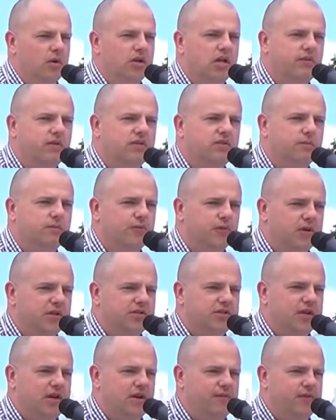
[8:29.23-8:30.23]
We'll give you some free
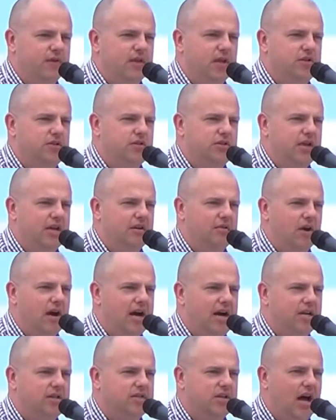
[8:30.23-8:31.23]
stuff and let you take
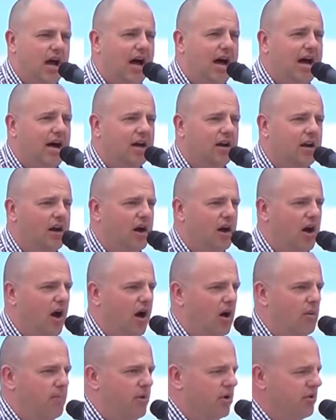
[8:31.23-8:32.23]
rides on
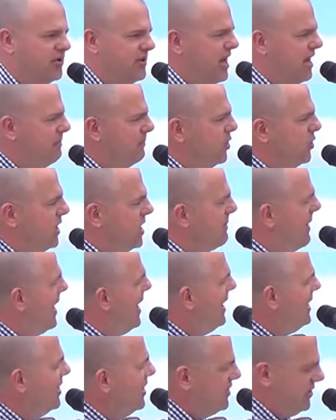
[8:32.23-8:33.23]
our birthday beauty
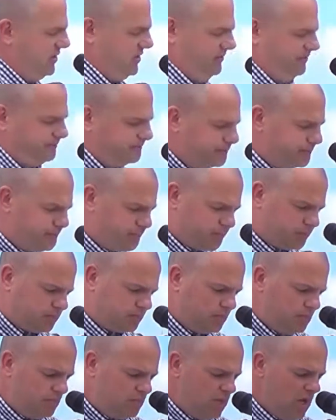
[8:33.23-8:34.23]
behind us.
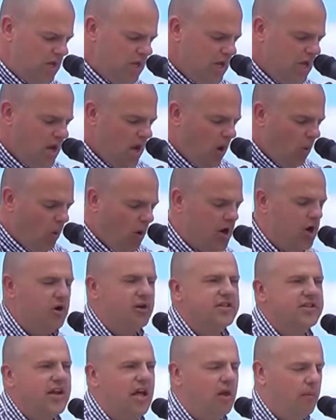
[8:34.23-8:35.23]
We're here
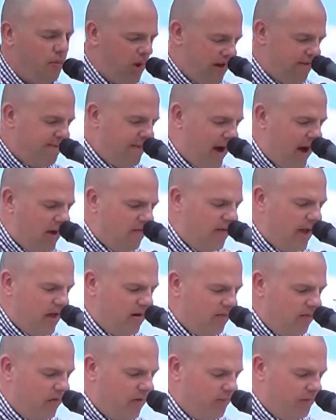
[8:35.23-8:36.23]
to celebrate 5
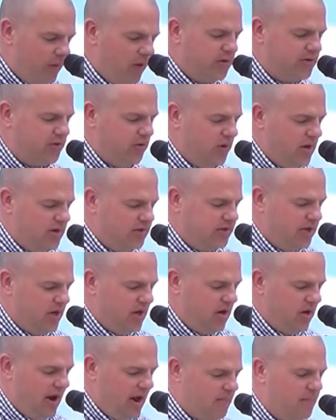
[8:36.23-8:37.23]
anniversaries
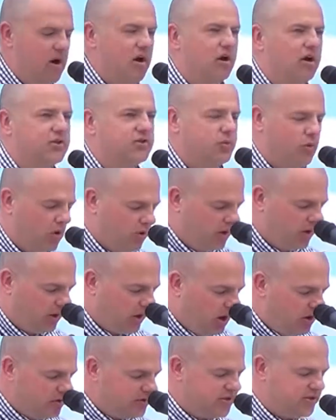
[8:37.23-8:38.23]
here at America's Roller
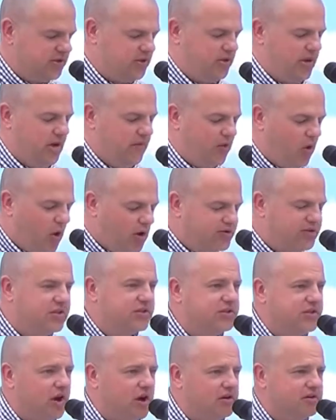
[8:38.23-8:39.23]
Coast, and of course it
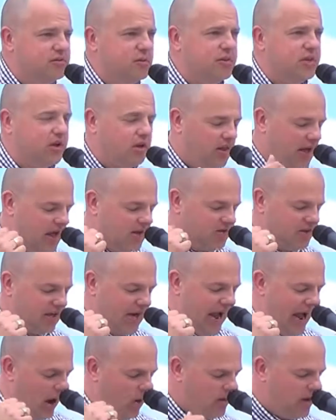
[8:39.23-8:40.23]
starts with the
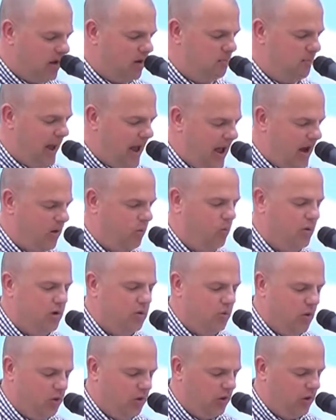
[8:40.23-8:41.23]
classic out and back
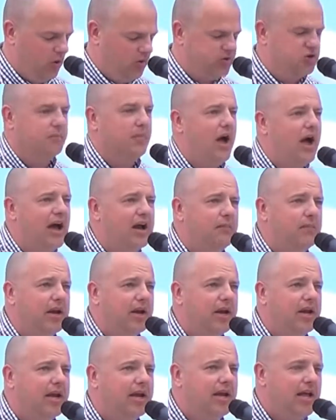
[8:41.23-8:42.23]
wooden roller coaster behind
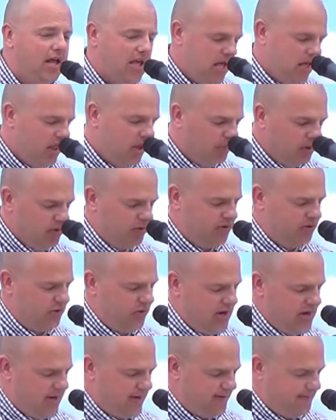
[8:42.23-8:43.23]
me, the Blue
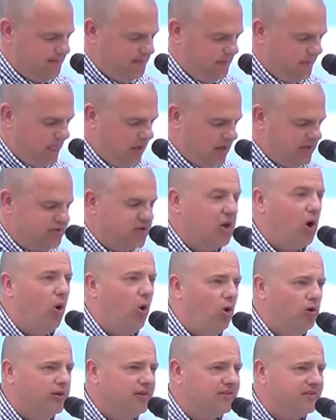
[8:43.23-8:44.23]
Streak. It's the
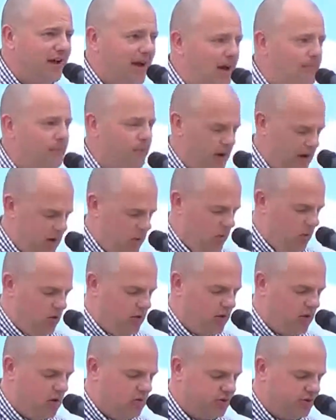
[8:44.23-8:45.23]
oldest operating
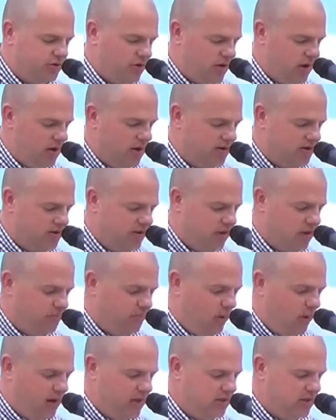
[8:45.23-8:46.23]
roller coaster here at Cedar
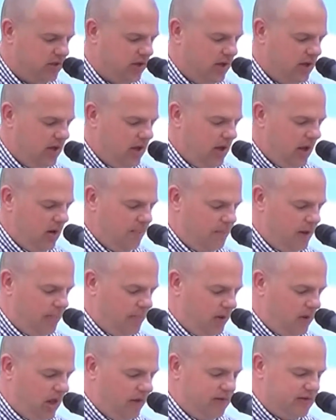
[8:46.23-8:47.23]
Point, and
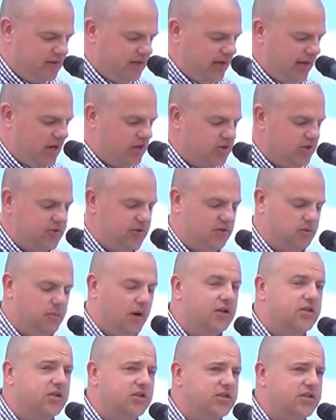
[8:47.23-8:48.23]
people love it today just as
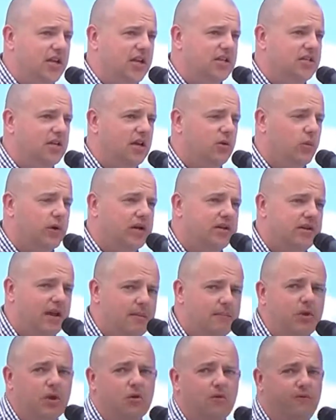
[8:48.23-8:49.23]
much as they did when it
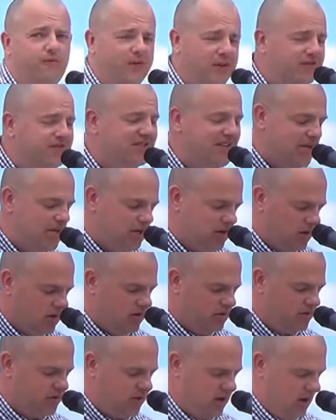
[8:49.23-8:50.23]
debuted 50
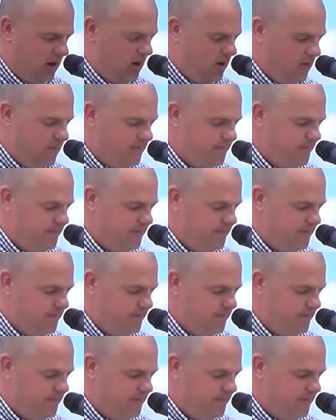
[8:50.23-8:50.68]
years ago.